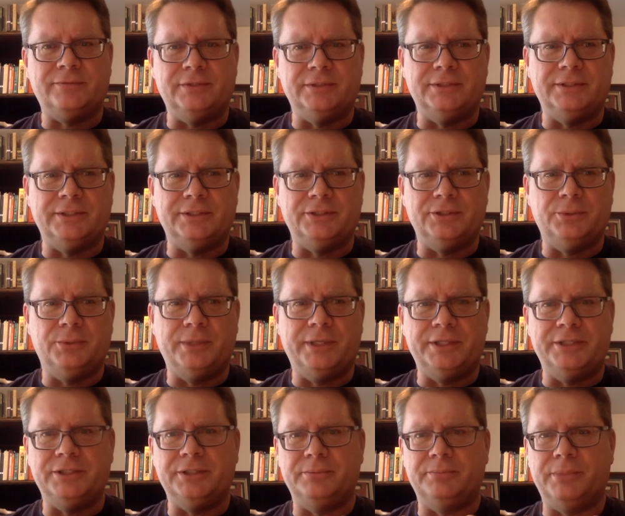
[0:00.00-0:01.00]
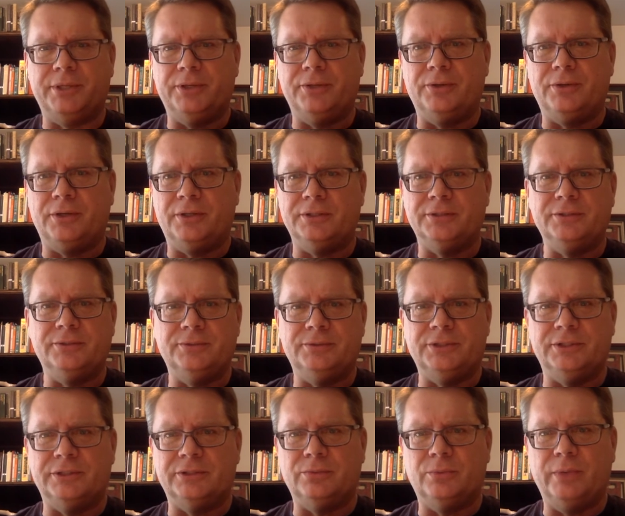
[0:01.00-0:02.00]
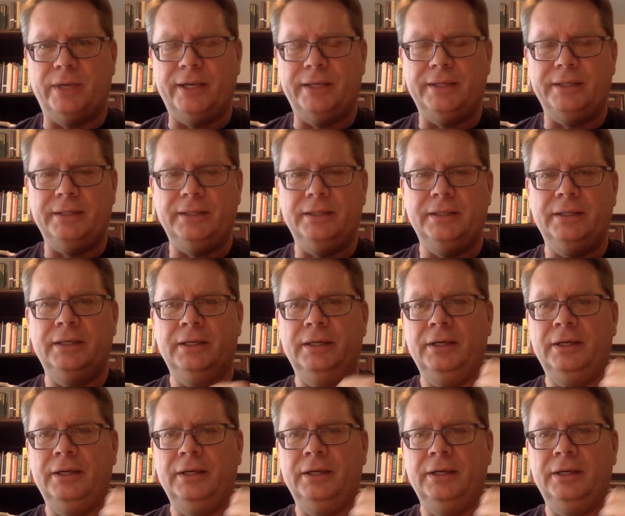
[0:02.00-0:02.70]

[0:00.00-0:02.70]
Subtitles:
situation, but you're also just waiting,